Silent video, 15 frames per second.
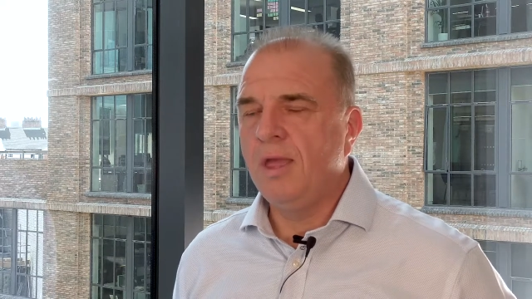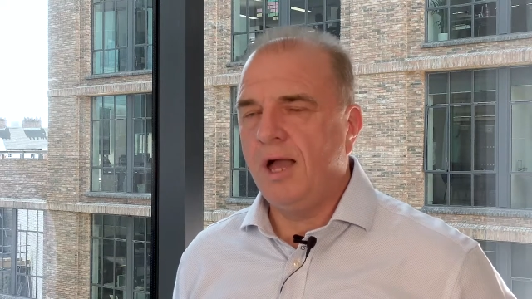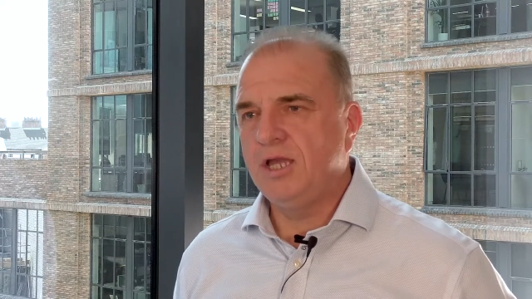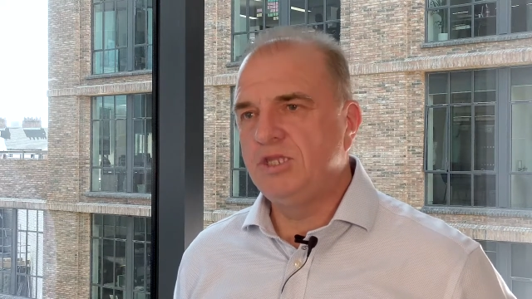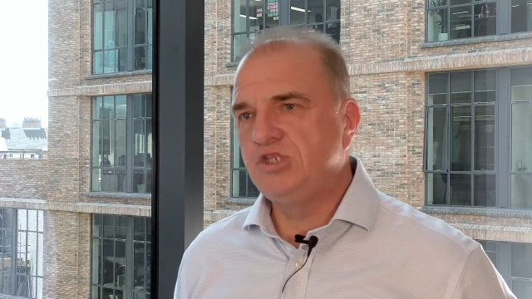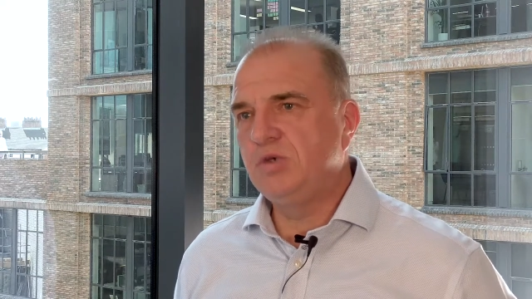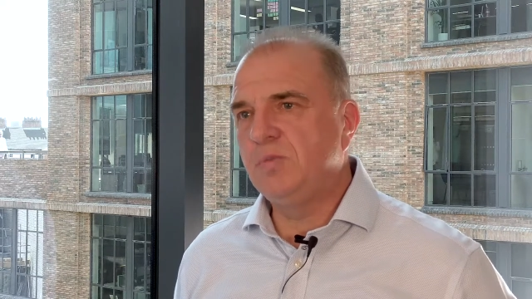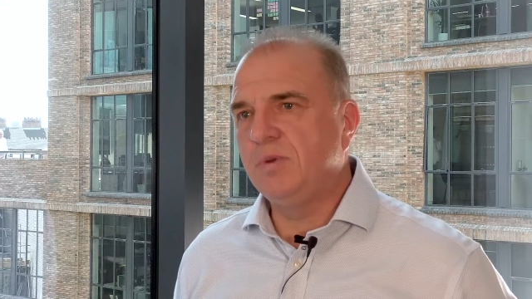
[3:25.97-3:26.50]
I
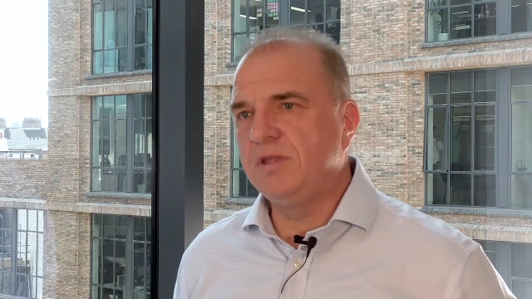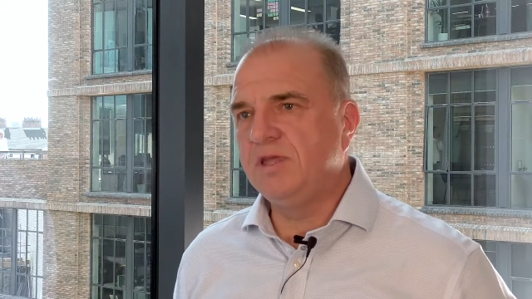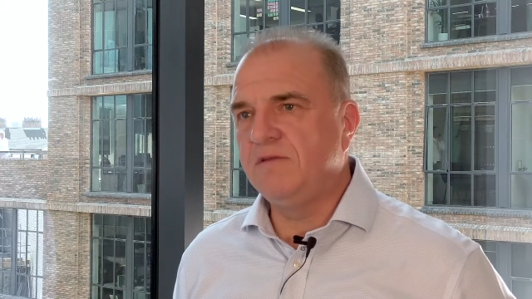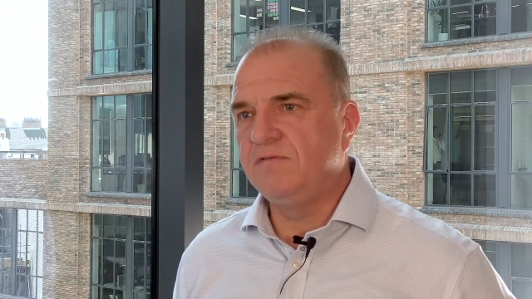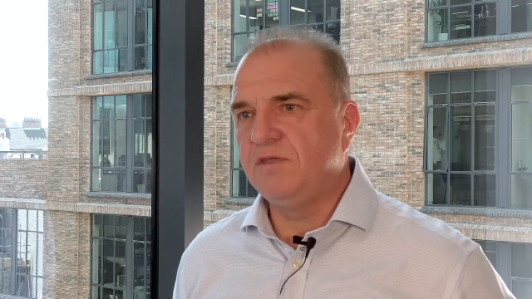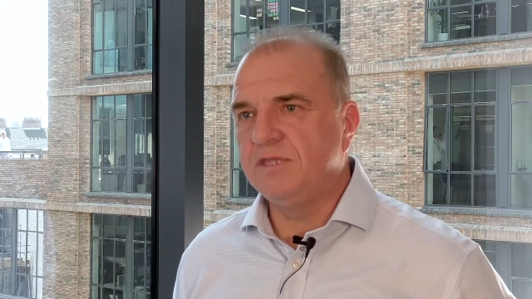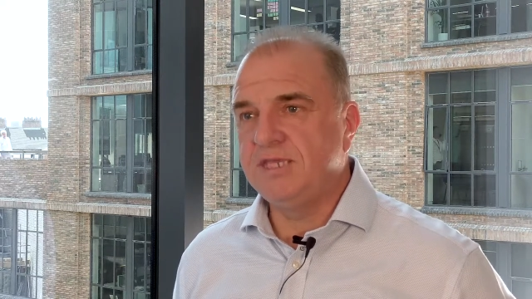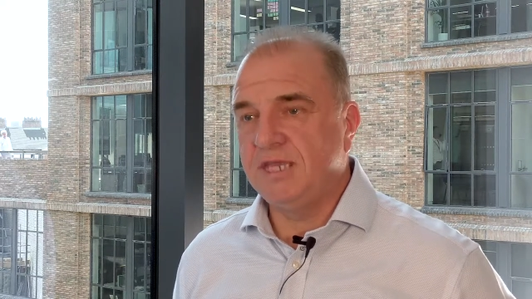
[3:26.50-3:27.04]
do
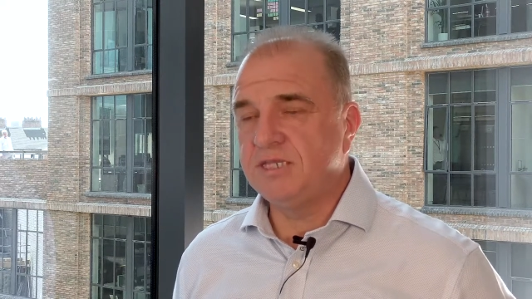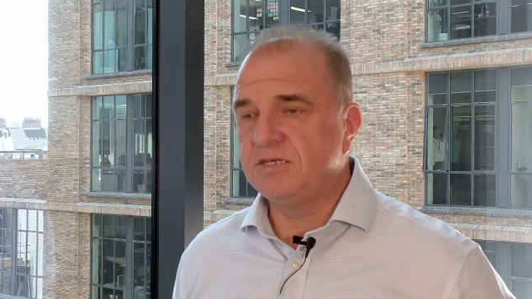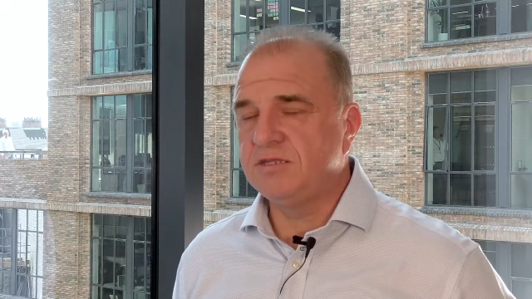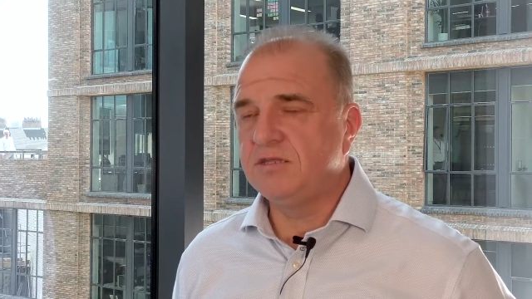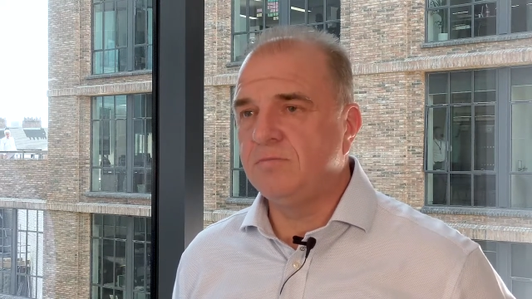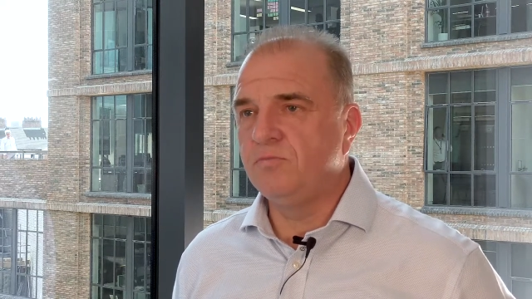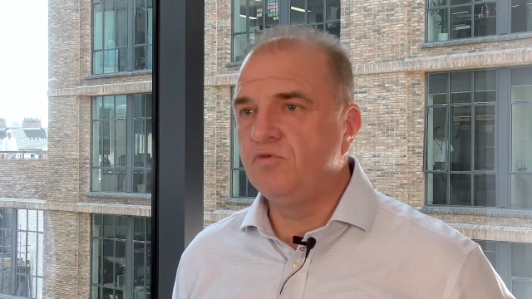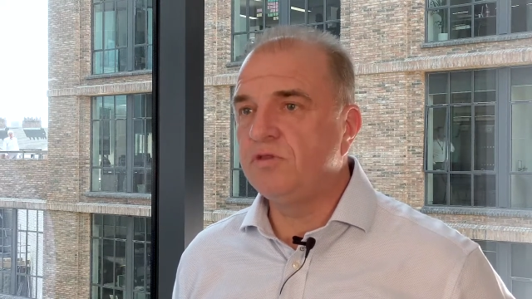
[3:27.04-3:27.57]
believe that data
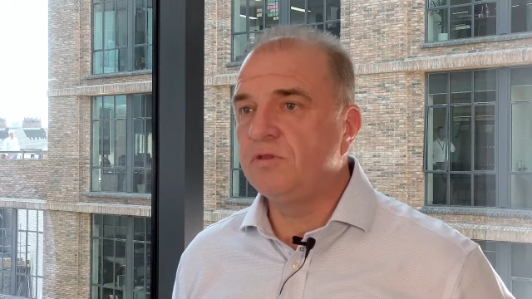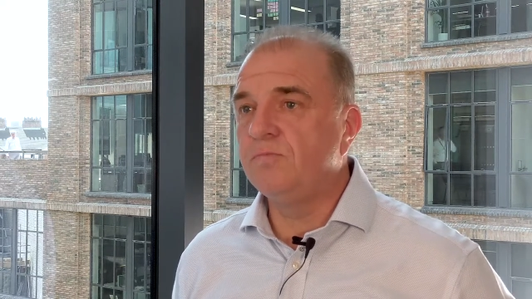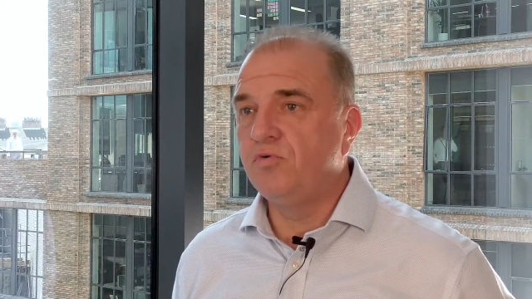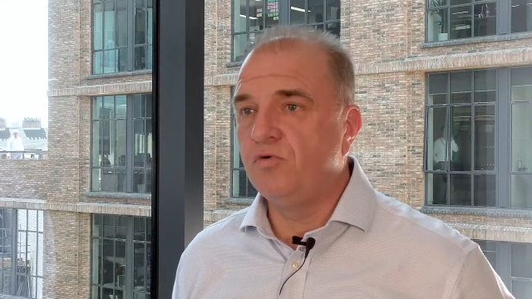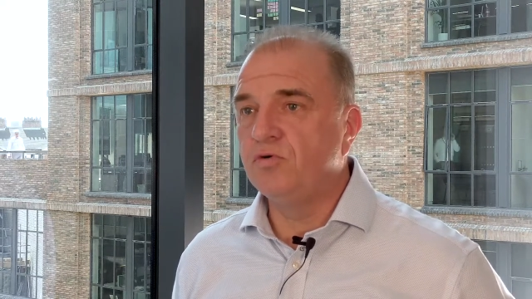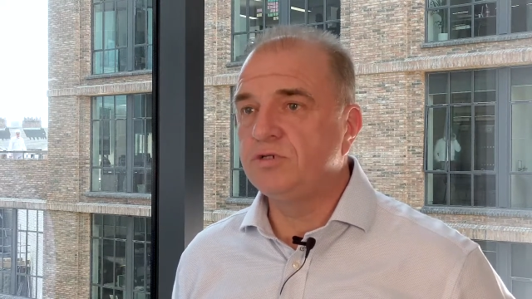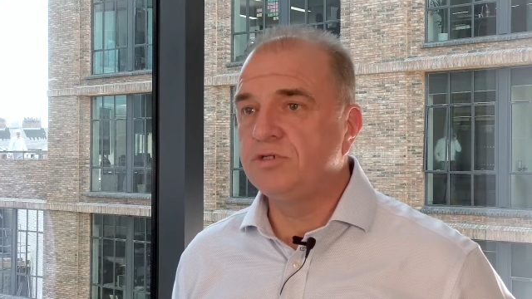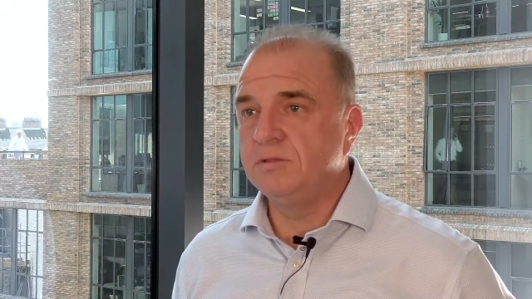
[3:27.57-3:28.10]
is the most
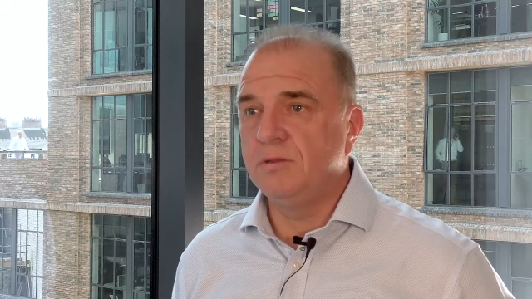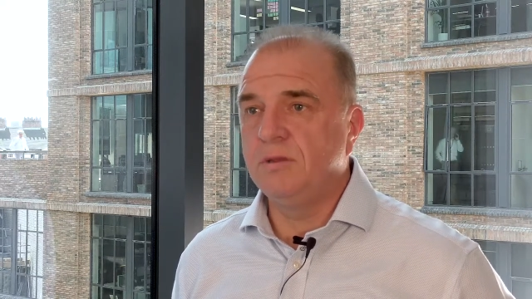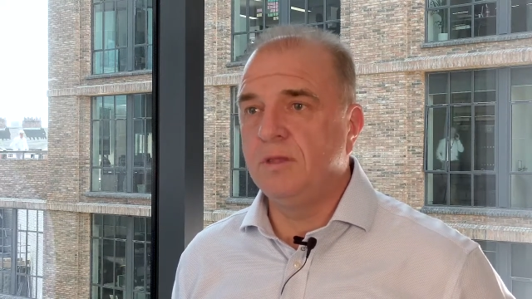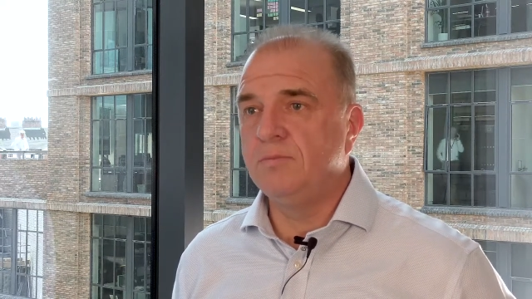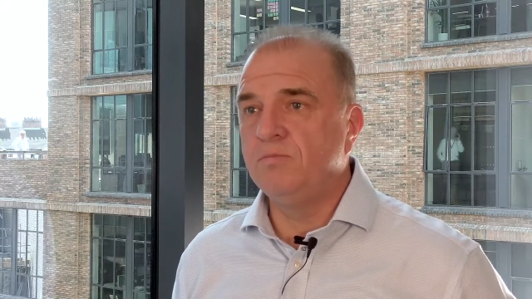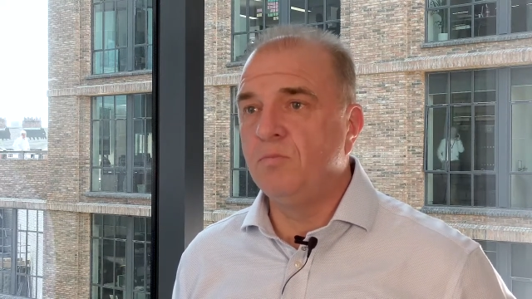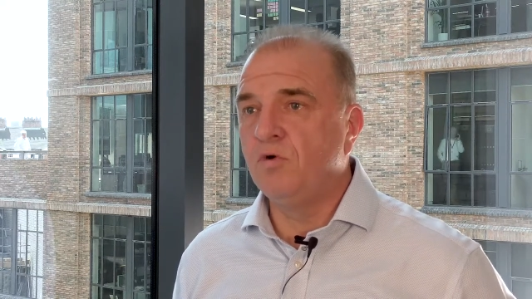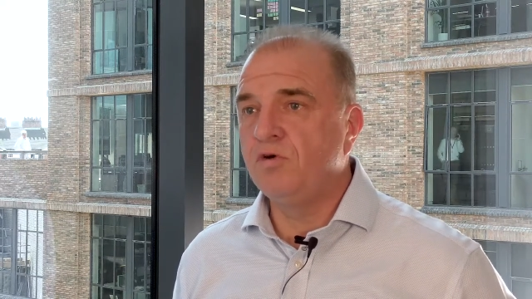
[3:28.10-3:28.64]
important
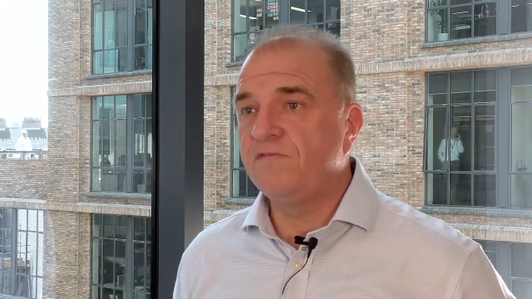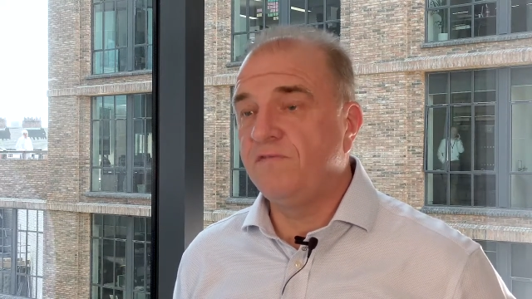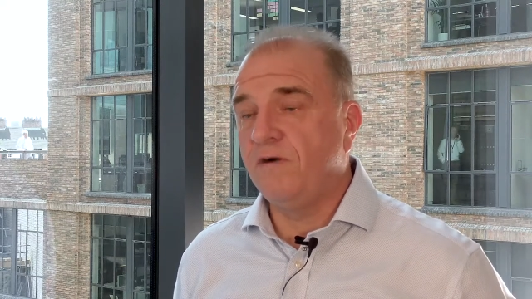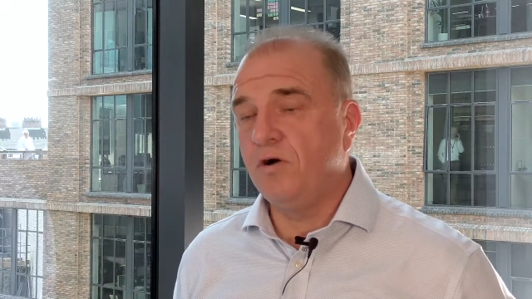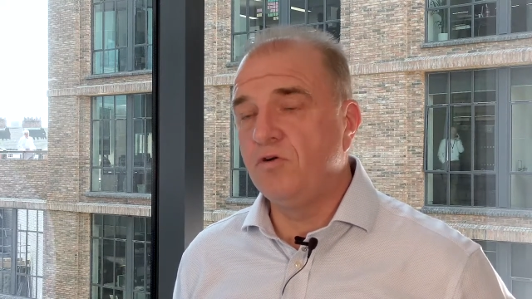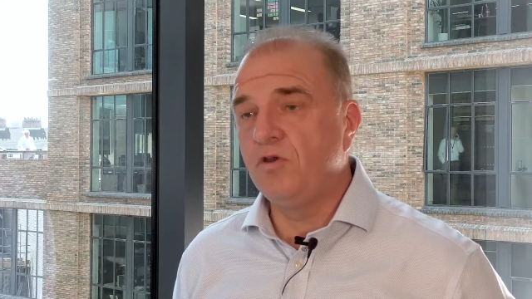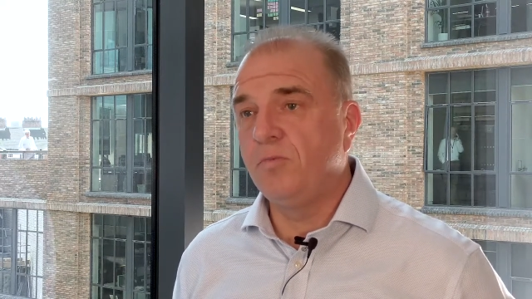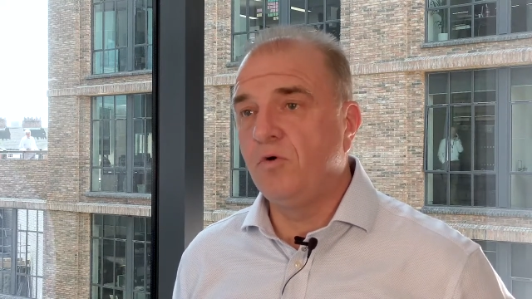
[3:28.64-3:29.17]
and most
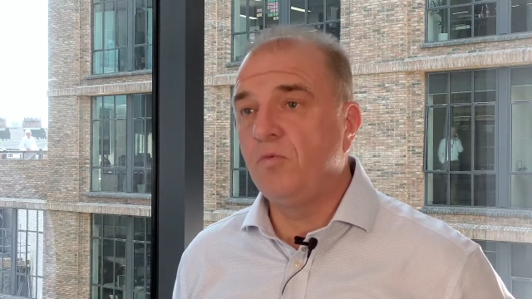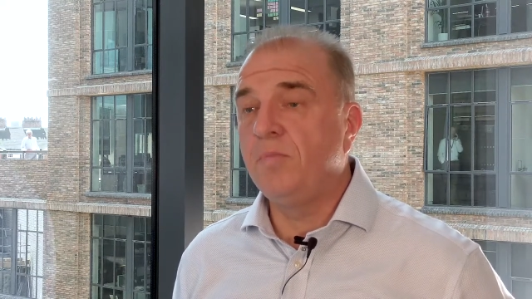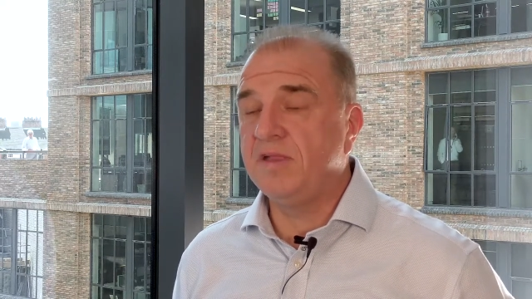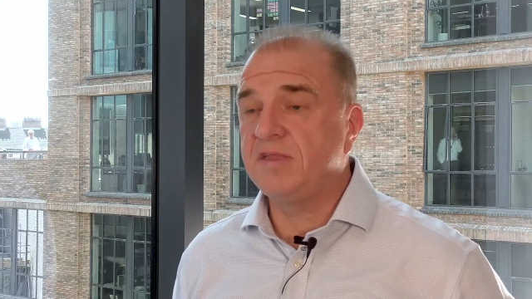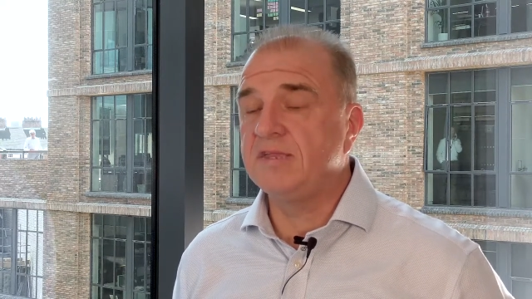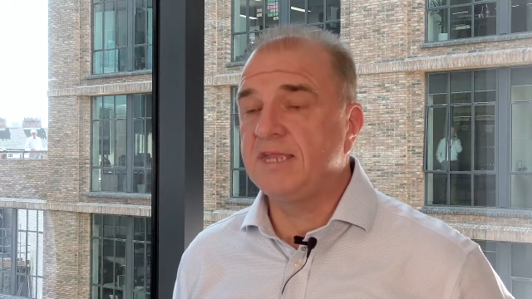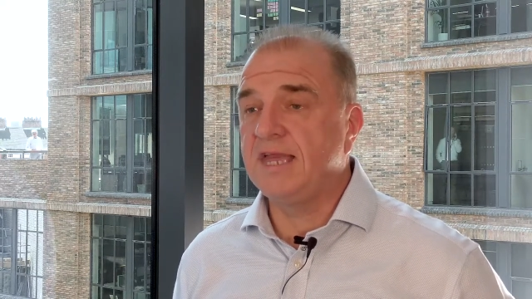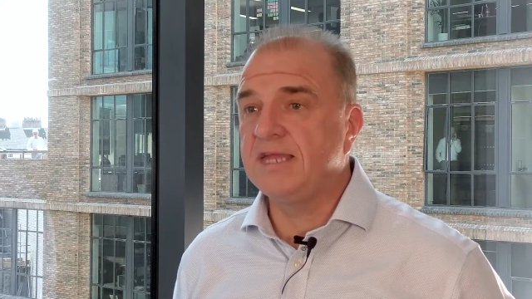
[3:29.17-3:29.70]
valuable
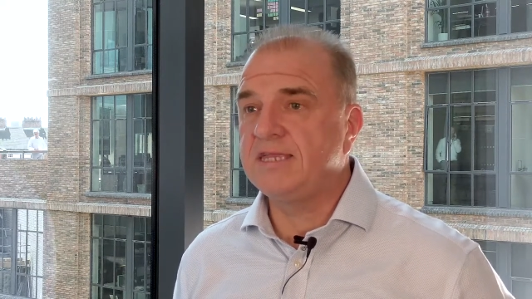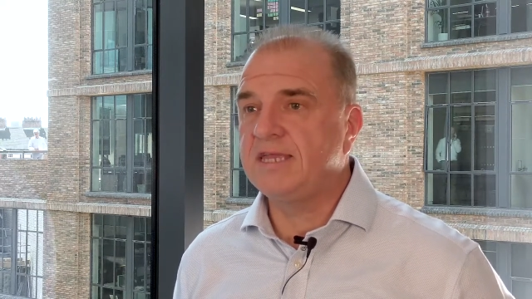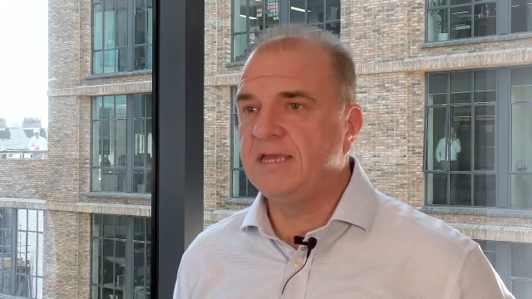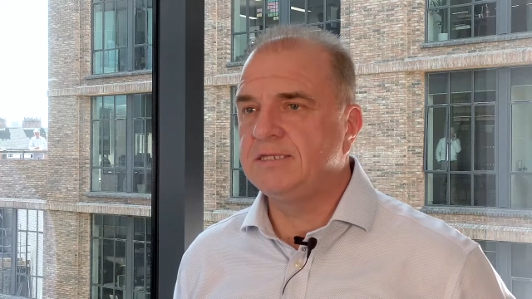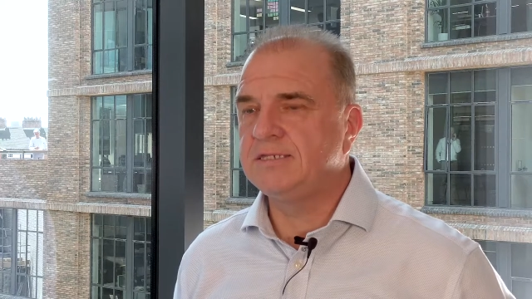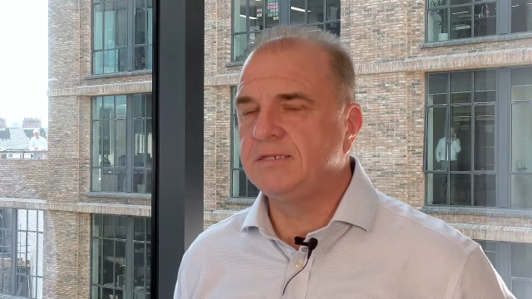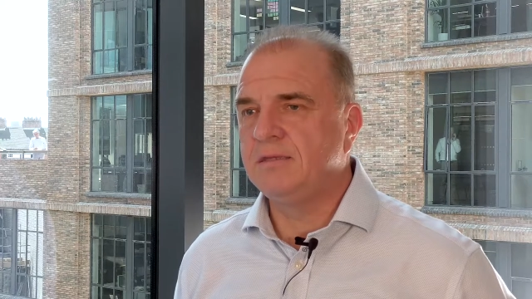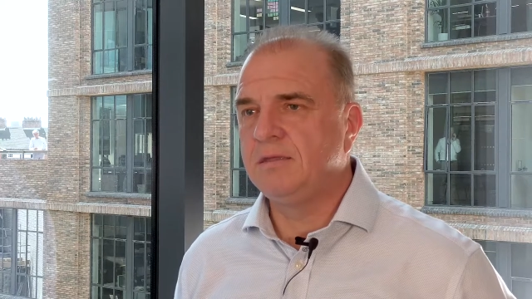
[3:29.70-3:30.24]
business asset.